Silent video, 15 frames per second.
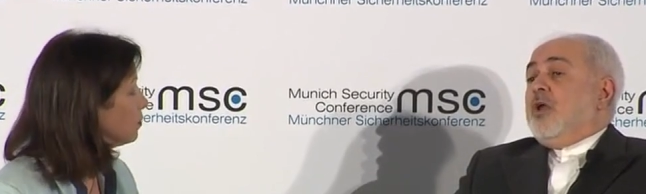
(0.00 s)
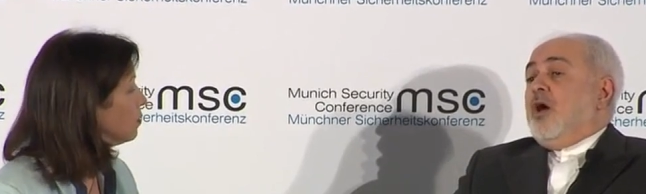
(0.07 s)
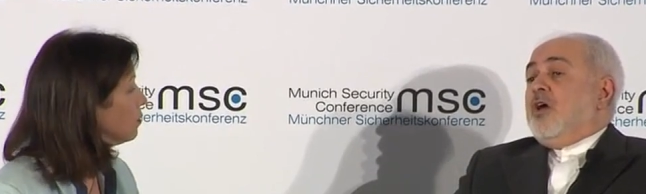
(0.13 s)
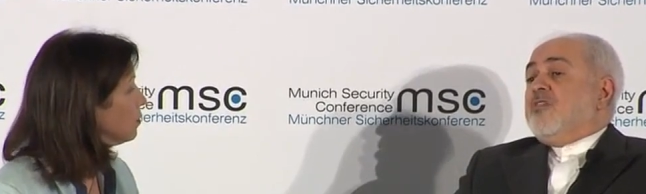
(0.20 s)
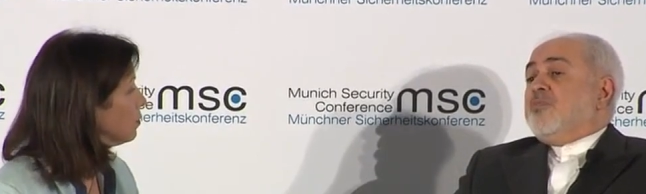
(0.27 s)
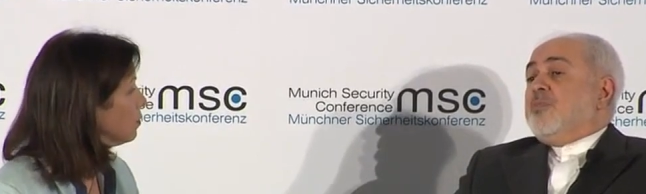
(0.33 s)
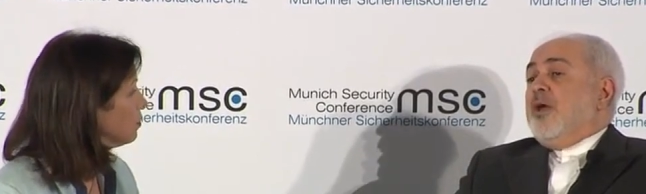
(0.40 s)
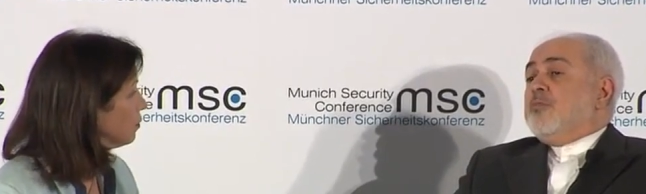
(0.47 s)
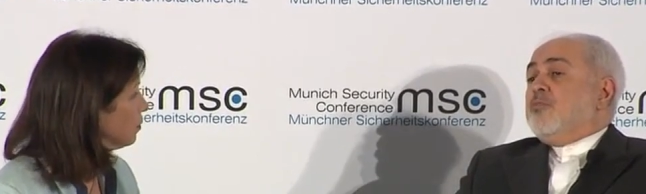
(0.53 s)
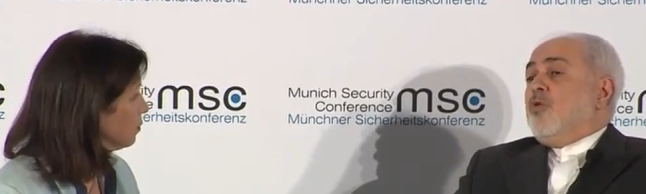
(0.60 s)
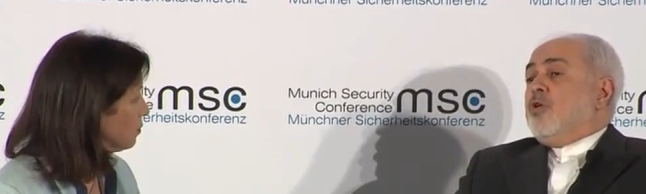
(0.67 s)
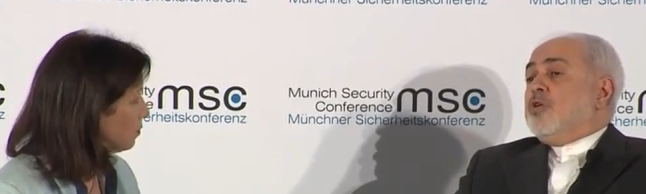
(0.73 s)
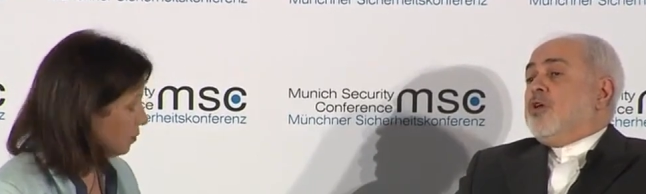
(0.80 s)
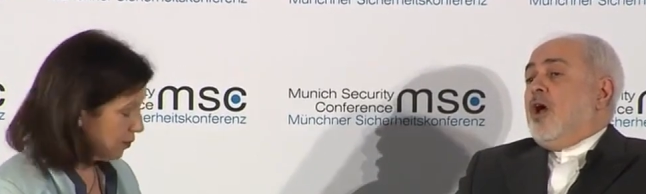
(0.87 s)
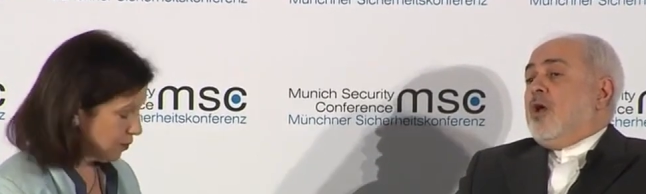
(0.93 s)
Speaker 1: and I spent
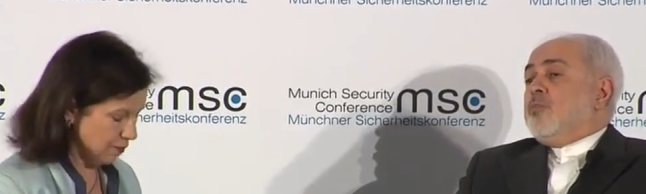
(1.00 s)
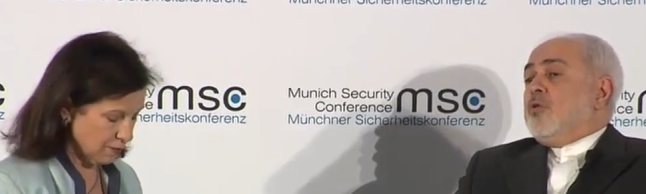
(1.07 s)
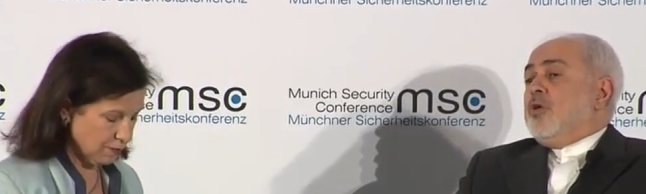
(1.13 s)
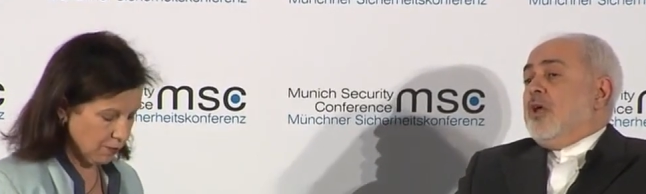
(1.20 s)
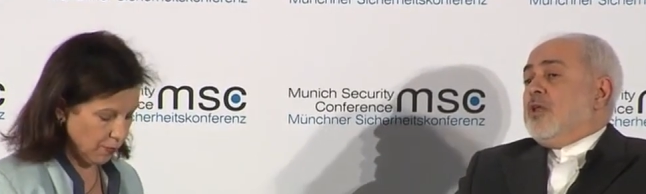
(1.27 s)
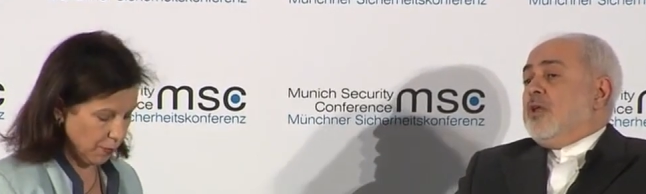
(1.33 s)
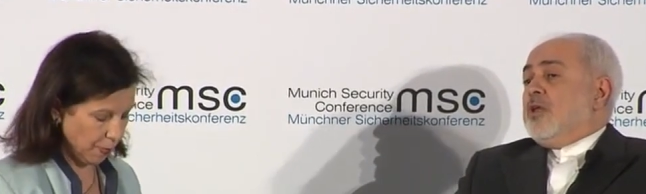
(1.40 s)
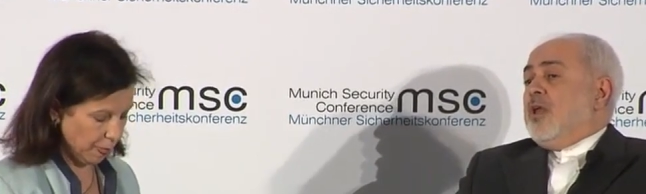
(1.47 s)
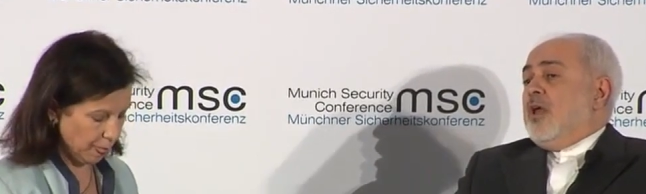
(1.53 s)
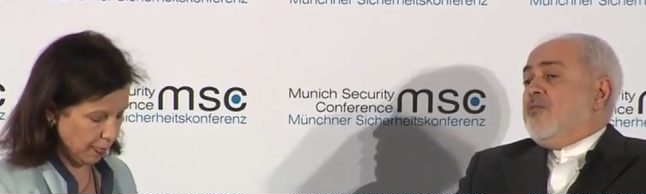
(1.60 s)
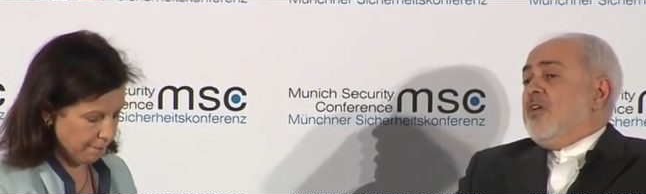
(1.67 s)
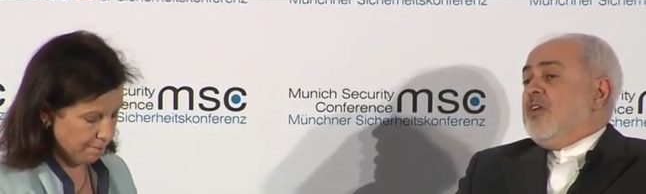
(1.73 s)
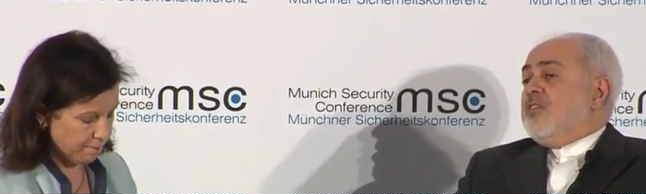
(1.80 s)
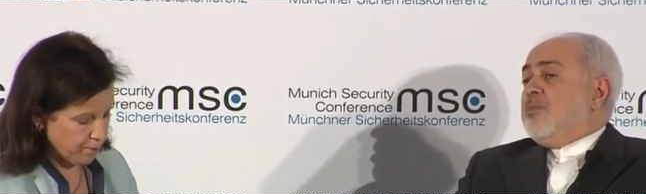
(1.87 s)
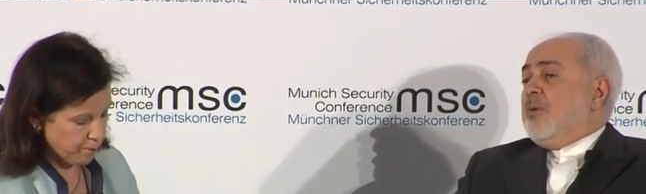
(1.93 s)
more time together
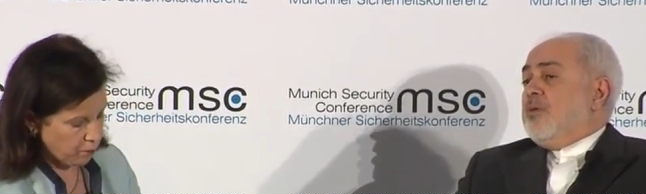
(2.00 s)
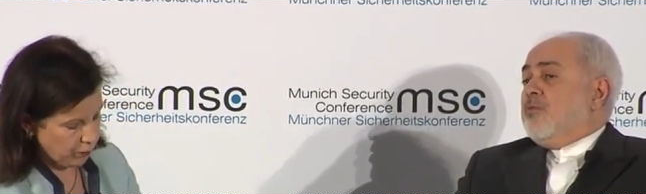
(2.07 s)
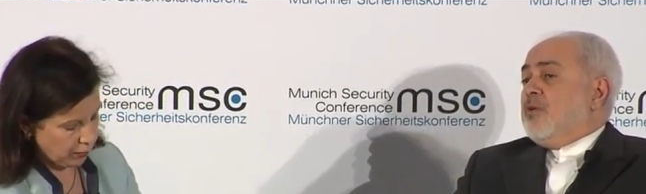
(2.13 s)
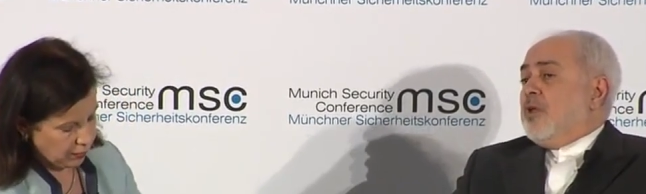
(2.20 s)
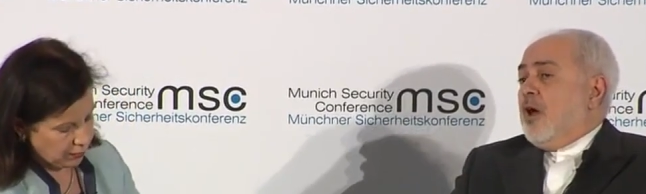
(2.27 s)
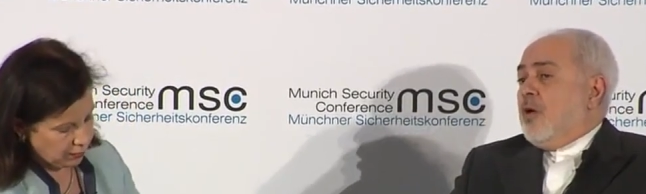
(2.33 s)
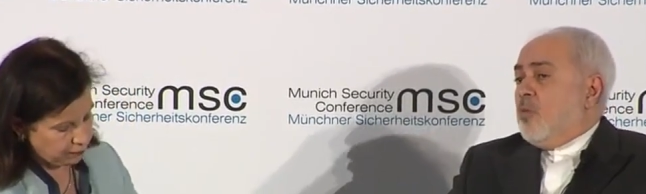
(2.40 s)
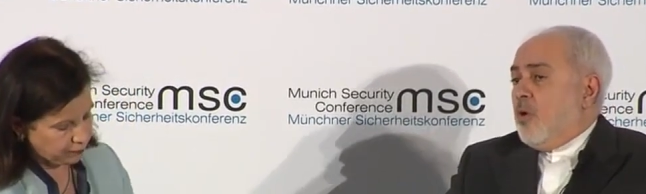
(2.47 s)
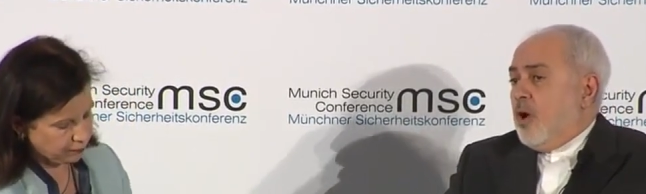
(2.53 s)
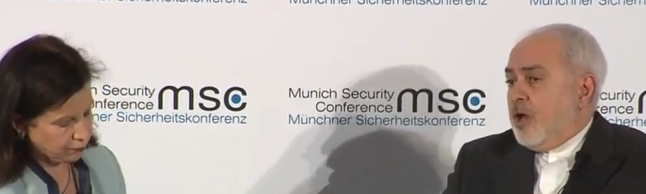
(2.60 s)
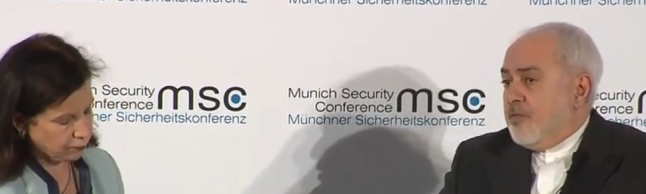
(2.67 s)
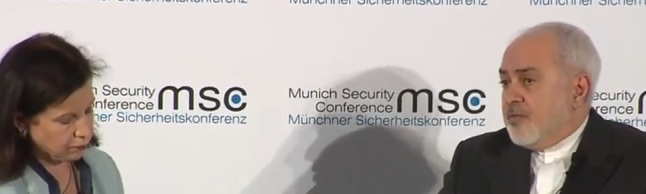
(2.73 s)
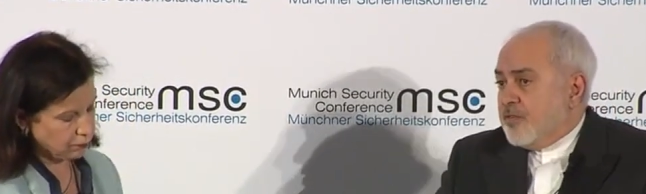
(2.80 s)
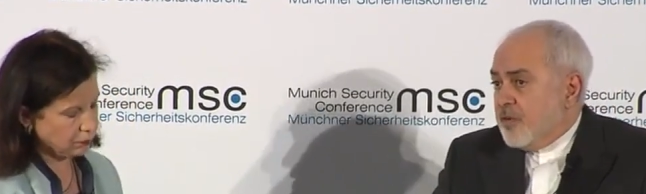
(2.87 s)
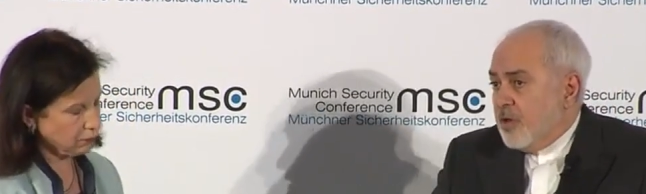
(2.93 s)
than we spent with our
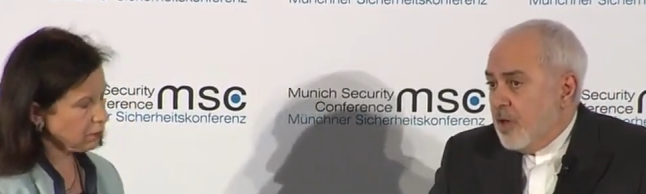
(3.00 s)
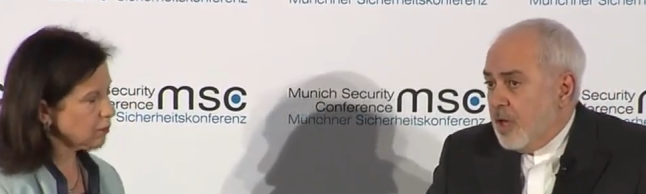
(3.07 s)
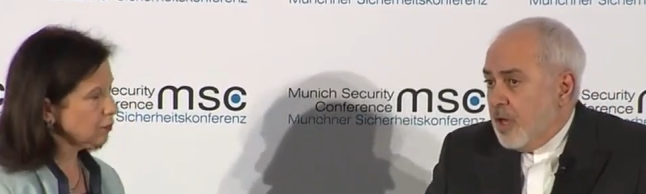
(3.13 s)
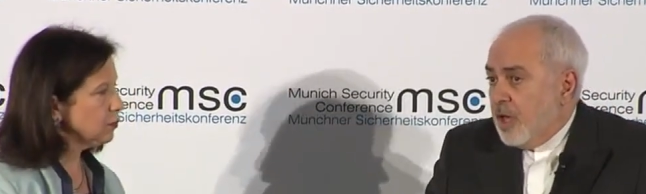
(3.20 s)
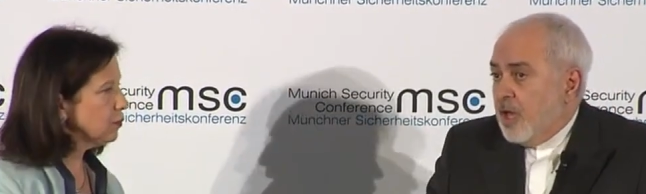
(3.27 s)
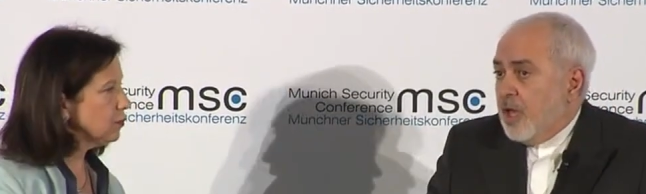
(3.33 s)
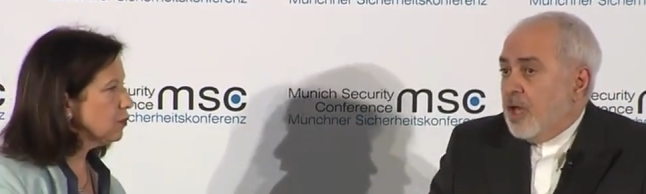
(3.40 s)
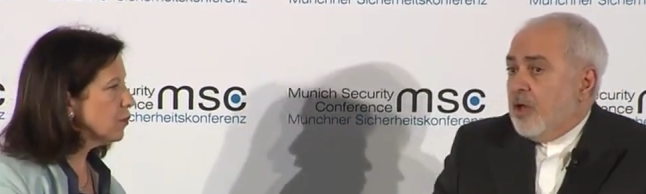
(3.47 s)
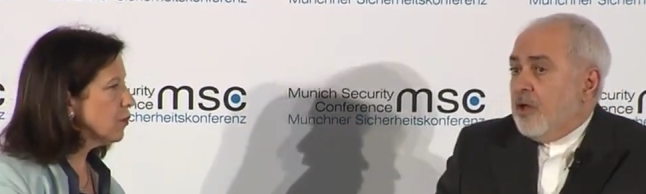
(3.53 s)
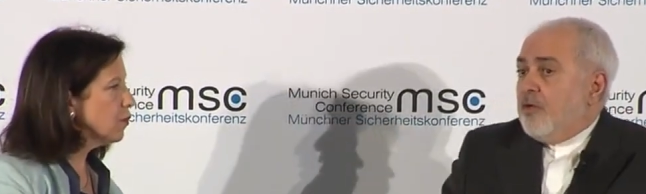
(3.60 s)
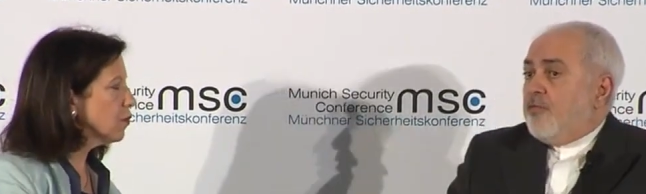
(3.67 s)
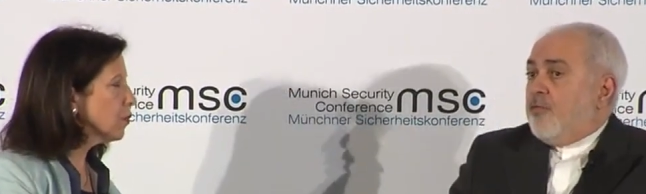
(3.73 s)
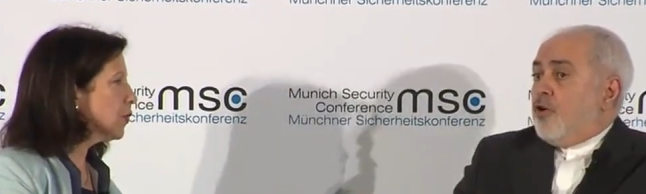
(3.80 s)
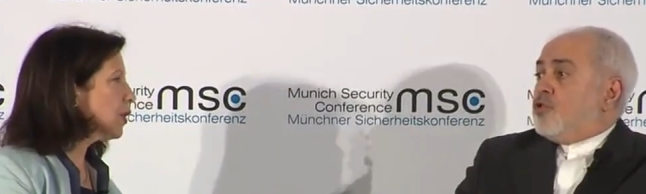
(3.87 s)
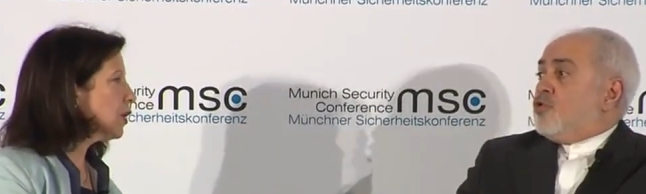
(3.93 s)
wives
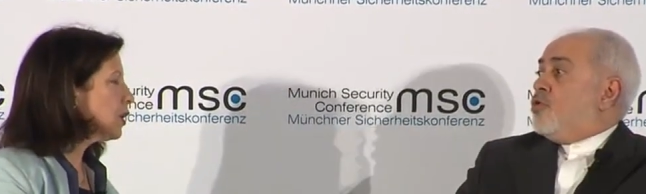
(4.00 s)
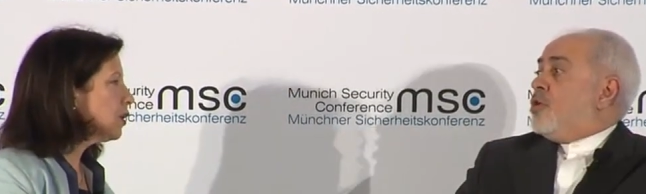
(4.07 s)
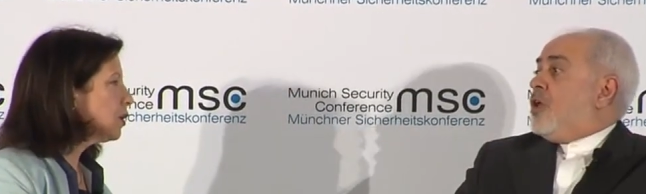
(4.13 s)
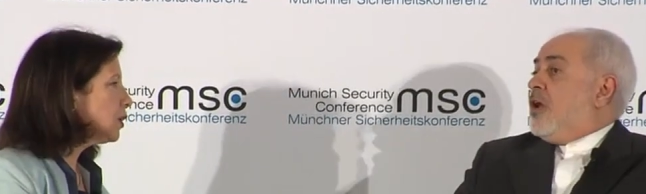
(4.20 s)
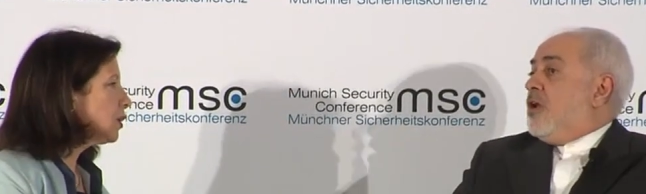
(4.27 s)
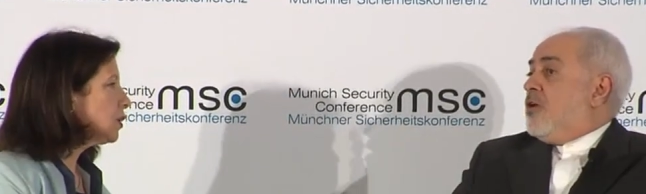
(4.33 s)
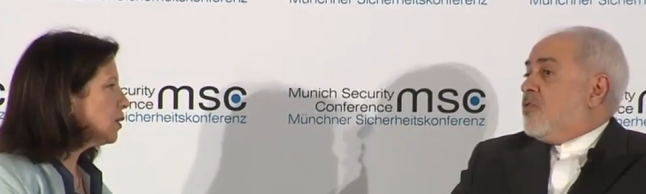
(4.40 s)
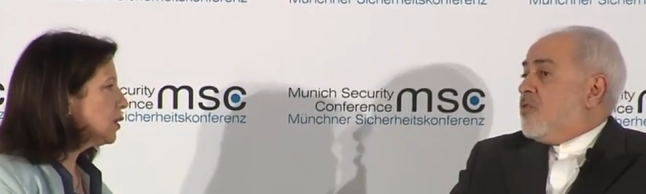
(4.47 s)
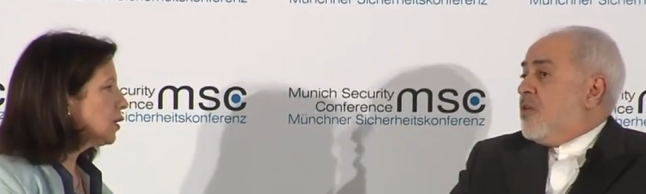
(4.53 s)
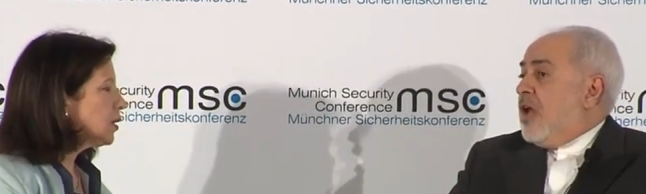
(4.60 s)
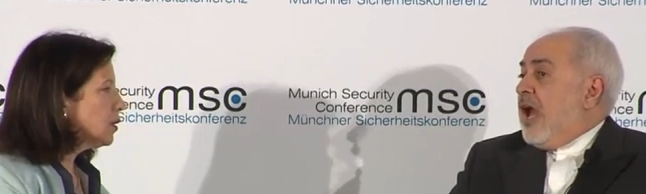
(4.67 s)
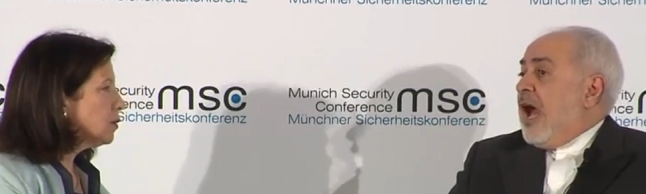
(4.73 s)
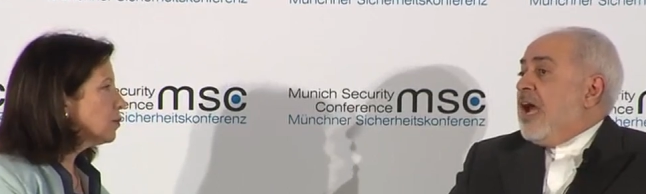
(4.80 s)
for two years.